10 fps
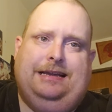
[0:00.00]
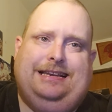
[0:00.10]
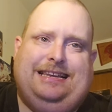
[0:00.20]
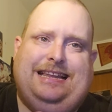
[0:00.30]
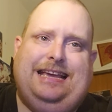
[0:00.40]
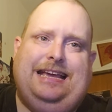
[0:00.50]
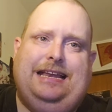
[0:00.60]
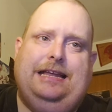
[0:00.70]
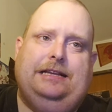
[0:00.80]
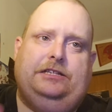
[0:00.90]

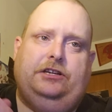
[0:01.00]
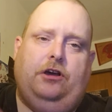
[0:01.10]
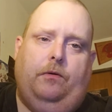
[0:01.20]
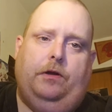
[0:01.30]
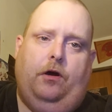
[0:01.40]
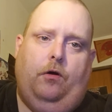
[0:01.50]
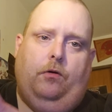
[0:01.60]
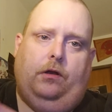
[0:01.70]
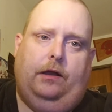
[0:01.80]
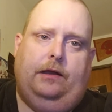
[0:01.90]
need to go into
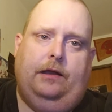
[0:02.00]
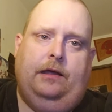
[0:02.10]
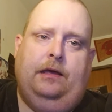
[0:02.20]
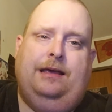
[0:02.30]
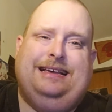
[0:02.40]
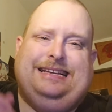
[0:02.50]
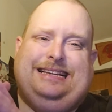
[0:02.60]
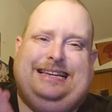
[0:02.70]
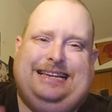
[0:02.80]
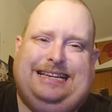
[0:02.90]
Oakland,
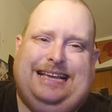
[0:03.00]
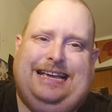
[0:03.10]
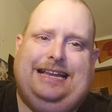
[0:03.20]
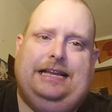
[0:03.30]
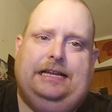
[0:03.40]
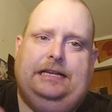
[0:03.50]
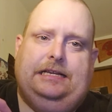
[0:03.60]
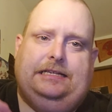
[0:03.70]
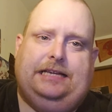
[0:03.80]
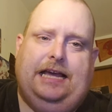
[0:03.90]
need
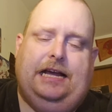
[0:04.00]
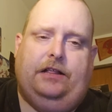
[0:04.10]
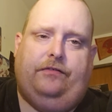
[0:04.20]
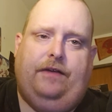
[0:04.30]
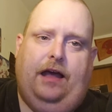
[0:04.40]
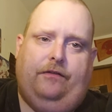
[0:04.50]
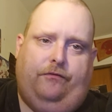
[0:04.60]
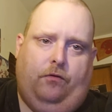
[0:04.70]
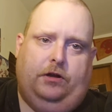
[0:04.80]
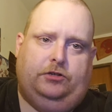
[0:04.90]
to take 3 out of
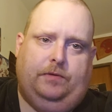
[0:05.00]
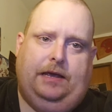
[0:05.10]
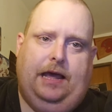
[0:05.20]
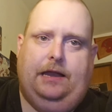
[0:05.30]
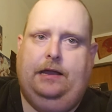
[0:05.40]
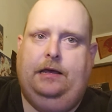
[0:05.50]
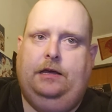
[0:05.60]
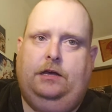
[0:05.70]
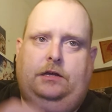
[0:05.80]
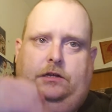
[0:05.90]
4 this weekend,
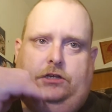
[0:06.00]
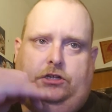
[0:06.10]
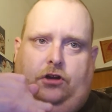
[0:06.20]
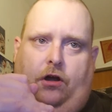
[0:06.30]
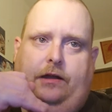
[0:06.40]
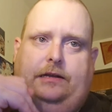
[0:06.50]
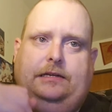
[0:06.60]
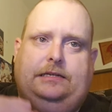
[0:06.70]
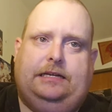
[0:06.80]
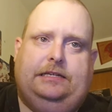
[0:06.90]
started
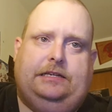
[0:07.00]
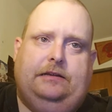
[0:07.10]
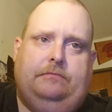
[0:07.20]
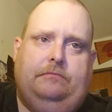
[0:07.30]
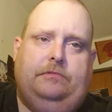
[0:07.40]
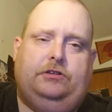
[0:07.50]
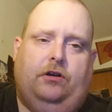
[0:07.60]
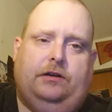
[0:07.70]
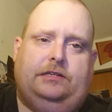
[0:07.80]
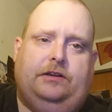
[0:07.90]
the
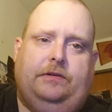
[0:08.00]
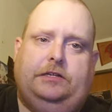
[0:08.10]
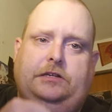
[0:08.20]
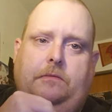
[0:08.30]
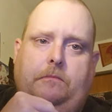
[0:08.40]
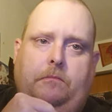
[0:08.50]
series